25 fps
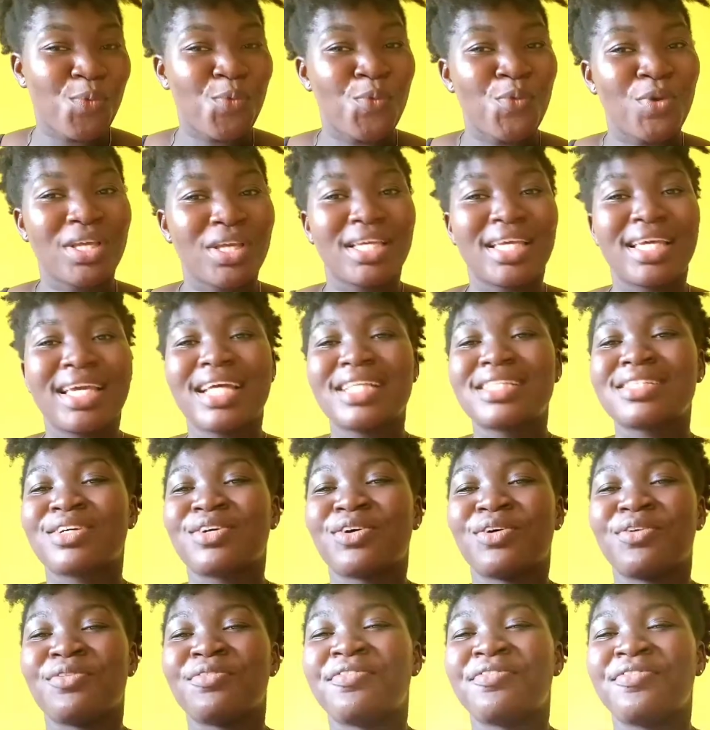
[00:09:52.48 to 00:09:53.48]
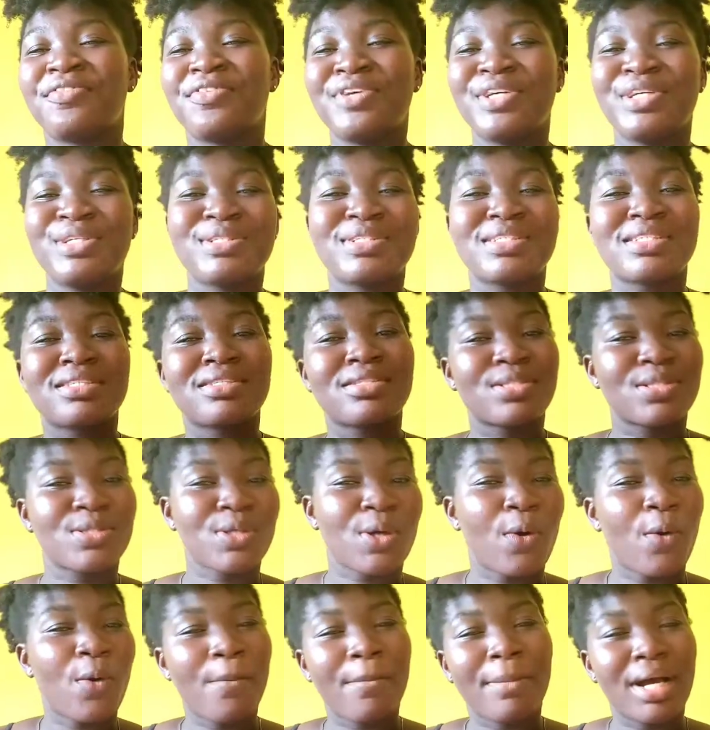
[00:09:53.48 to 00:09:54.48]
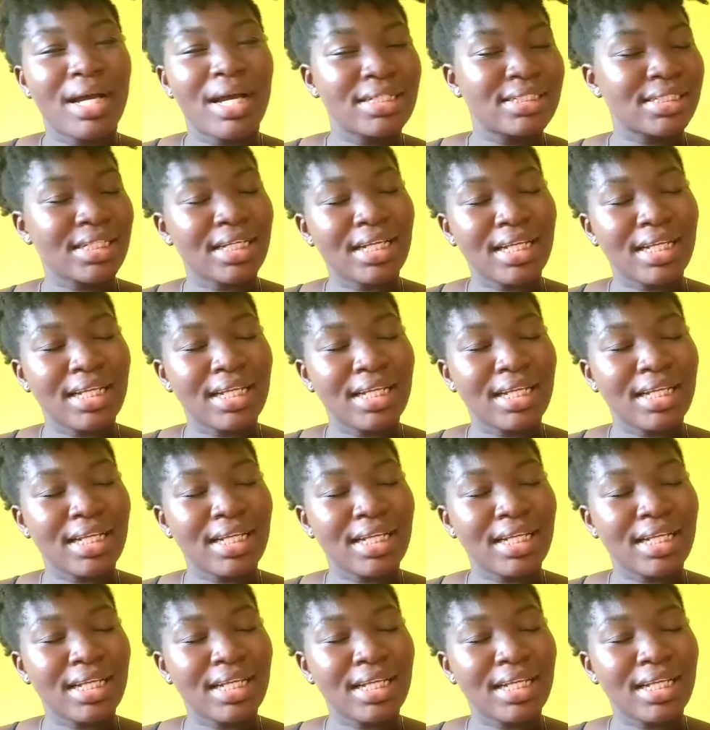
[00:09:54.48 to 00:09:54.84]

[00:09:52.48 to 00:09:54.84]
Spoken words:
We get confused so much